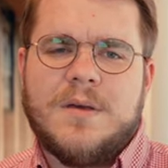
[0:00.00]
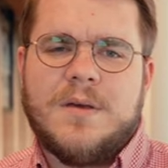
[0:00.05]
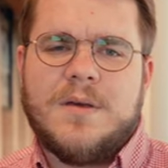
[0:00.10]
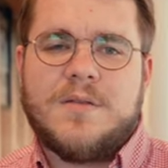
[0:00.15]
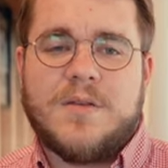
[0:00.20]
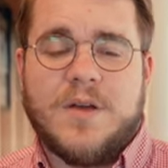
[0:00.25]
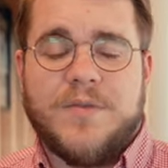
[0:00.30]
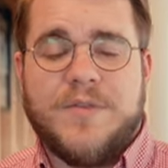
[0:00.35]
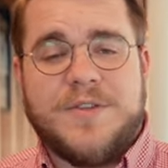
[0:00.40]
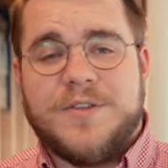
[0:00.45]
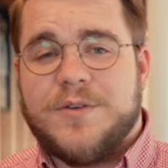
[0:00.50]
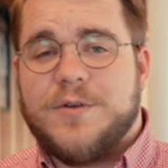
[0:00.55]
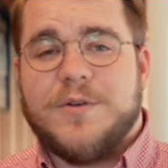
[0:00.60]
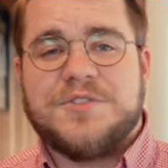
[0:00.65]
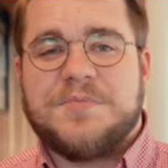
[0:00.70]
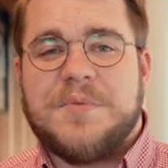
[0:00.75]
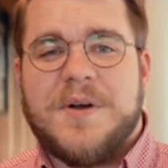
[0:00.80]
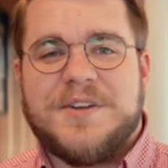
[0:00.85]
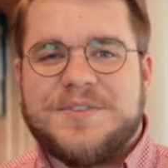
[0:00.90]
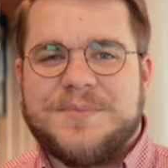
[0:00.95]
Serving as a
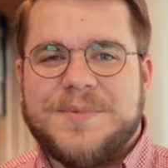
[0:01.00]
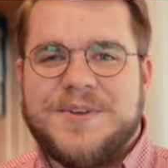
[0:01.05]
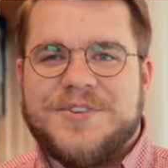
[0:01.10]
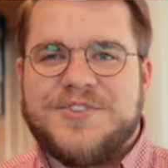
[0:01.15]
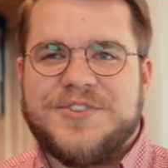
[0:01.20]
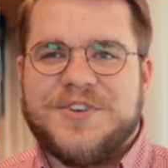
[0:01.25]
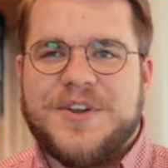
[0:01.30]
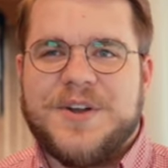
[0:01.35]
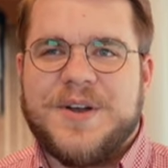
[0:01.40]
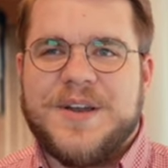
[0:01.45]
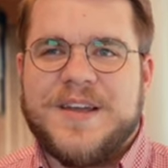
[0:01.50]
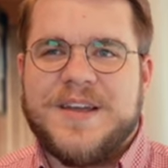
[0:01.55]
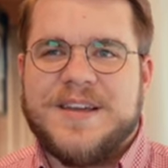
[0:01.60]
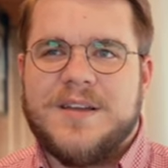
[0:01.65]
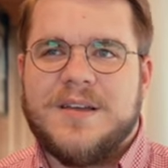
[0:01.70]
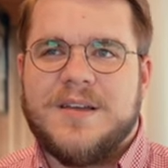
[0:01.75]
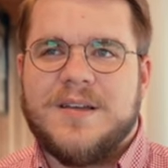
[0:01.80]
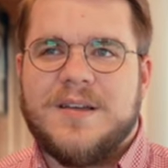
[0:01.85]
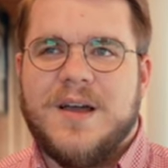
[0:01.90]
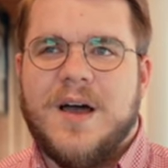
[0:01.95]
Culture Project
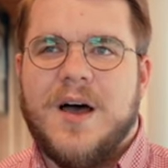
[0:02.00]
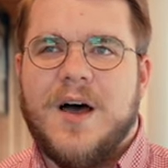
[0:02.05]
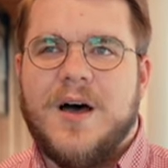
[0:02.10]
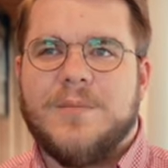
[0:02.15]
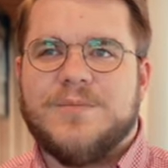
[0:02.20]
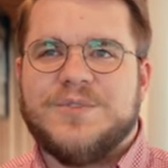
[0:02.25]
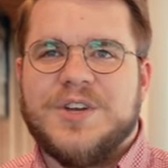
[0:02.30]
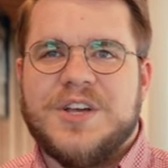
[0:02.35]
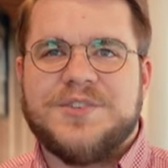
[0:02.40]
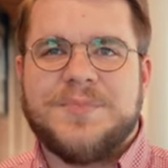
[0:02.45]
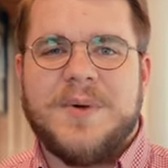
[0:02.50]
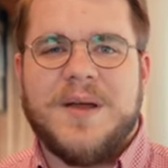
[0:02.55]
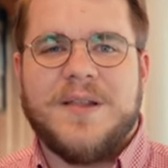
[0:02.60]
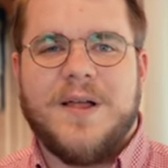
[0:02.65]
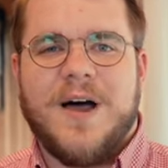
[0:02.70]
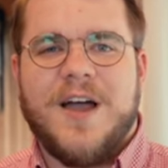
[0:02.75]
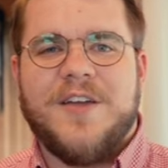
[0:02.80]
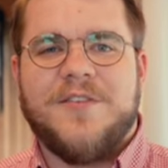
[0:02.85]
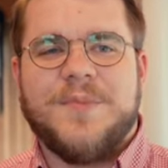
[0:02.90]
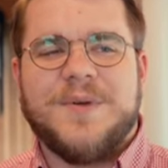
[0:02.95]
missionary um, changed my
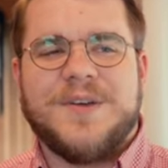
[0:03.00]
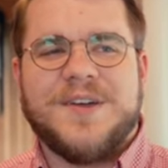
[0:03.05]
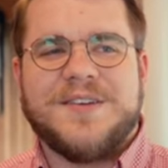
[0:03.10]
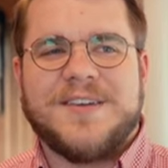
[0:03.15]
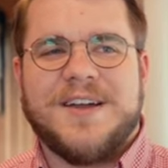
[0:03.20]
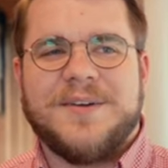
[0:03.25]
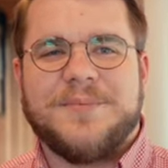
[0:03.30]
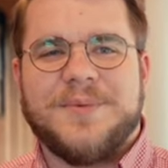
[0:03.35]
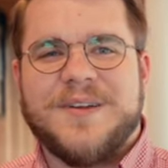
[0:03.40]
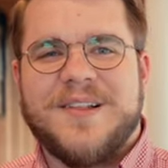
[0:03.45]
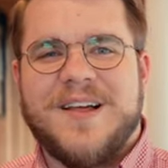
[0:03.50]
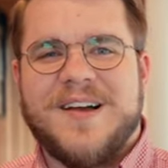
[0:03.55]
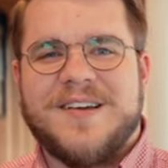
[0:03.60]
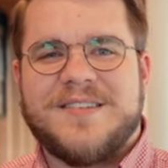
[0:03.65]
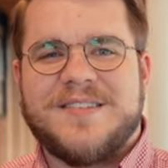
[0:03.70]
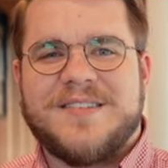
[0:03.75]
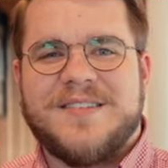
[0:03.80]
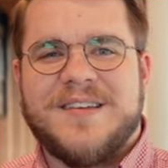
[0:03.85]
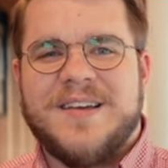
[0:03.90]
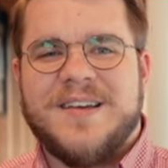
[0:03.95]
life because I
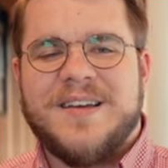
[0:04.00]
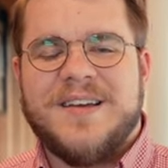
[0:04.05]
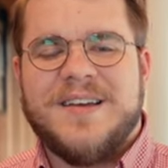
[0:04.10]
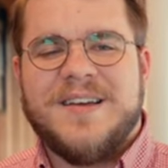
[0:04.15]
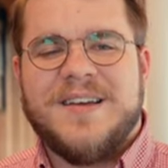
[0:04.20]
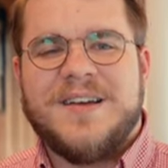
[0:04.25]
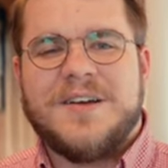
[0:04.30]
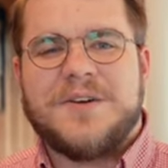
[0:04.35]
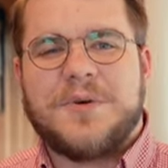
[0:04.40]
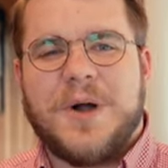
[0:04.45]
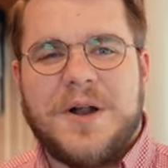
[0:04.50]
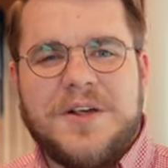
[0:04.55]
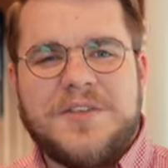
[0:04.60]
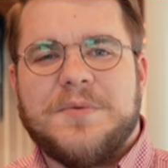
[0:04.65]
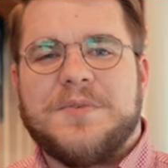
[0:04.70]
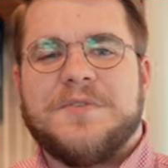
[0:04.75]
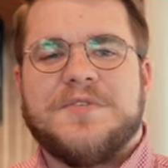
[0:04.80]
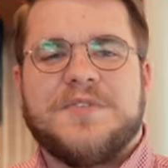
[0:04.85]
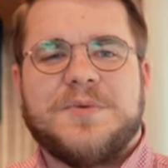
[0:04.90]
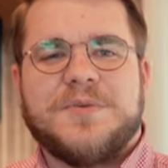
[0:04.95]
realized
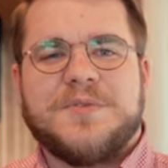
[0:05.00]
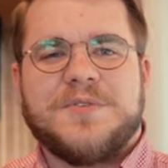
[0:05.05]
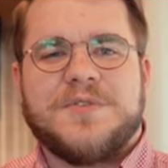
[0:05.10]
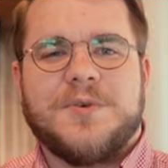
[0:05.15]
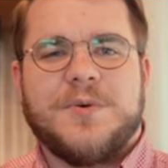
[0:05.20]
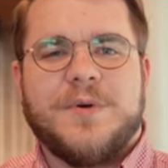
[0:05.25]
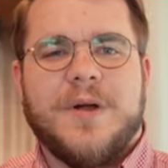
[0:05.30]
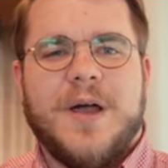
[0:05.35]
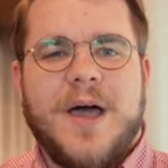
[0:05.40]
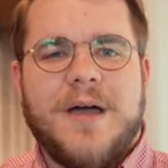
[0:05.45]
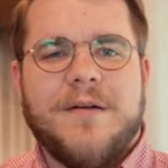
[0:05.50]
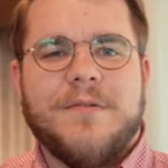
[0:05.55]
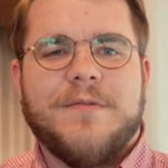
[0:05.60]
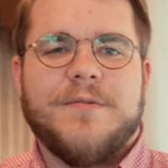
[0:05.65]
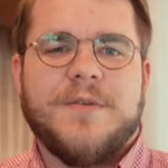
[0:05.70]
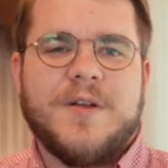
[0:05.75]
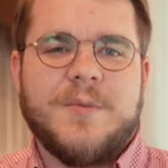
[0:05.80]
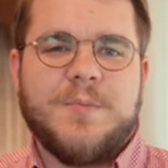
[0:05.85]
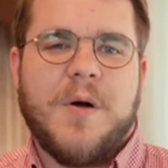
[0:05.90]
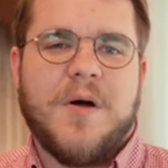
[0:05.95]
Christ wants to restore
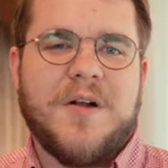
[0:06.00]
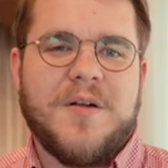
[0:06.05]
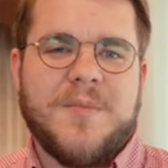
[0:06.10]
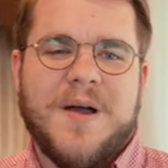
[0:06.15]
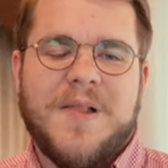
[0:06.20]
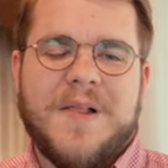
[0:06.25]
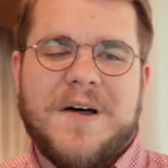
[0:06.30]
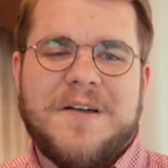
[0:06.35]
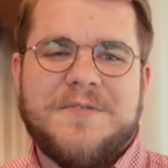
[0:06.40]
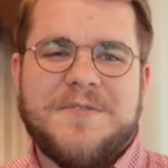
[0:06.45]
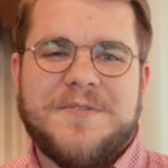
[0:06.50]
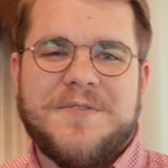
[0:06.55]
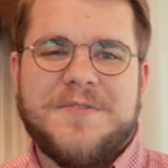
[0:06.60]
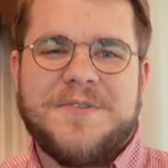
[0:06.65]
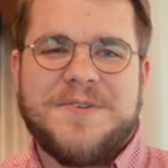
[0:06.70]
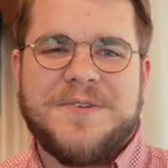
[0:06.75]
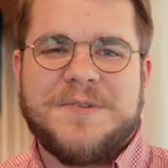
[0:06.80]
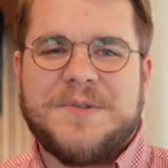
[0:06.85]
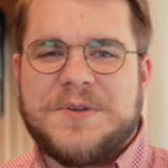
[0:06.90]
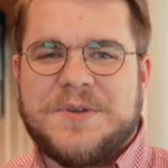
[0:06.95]
every part of my life
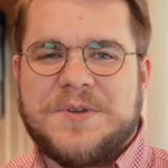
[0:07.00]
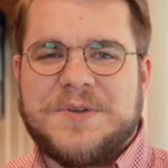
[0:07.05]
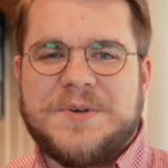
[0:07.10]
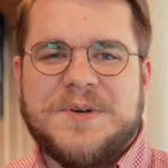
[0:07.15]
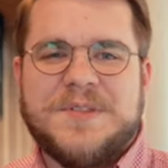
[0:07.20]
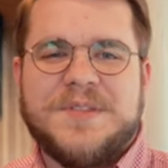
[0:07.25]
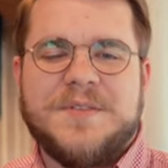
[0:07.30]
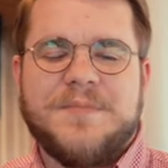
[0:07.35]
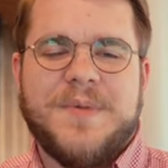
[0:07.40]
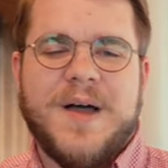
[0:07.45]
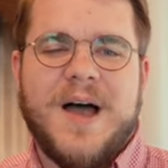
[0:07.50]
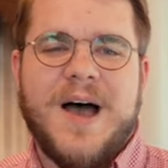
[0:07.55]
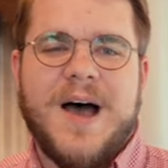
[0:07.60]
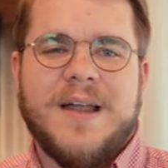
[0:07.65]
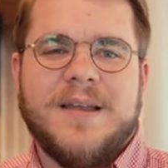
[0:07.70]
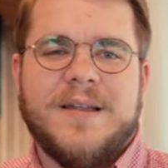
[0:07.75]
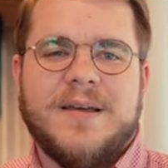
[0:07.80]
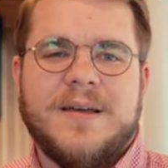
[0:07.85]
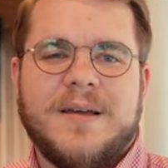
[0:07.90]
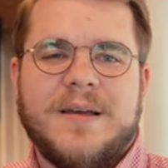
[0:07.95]
the good, the
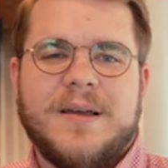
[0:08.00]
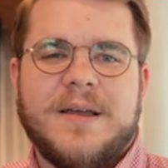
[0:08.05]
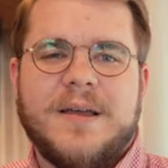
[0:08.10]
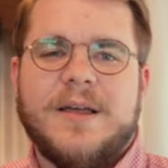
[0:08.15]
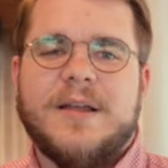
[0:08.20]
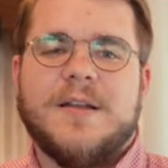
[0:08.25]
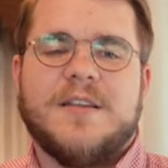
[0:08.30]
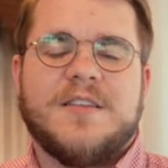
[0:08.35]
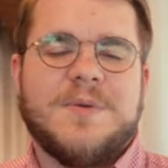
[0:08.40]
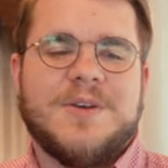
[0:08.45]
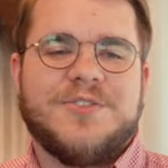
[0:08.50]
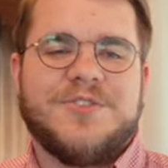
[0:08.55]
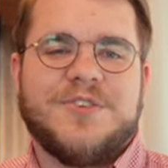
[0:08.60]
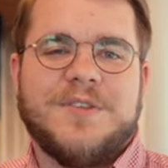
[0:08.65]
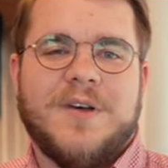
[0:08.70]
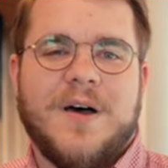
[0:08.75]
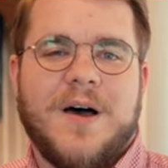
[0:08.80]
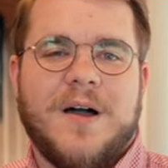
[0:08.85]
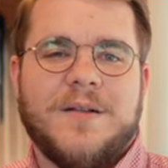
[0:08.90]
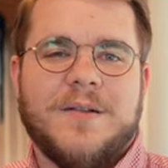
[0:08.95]
bad, and
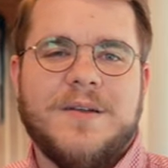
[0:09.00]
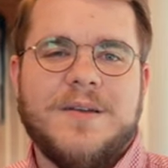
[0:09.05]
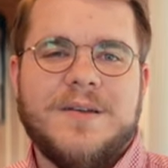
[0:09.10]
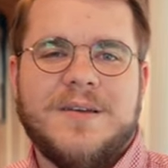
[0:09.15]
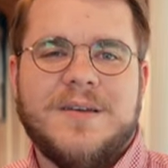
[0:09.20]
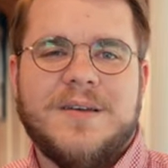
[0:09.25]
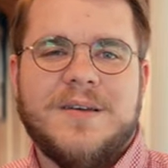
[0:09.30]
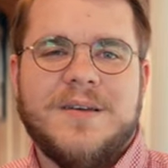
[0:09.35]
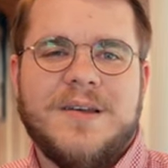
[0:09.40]
especially the ugly,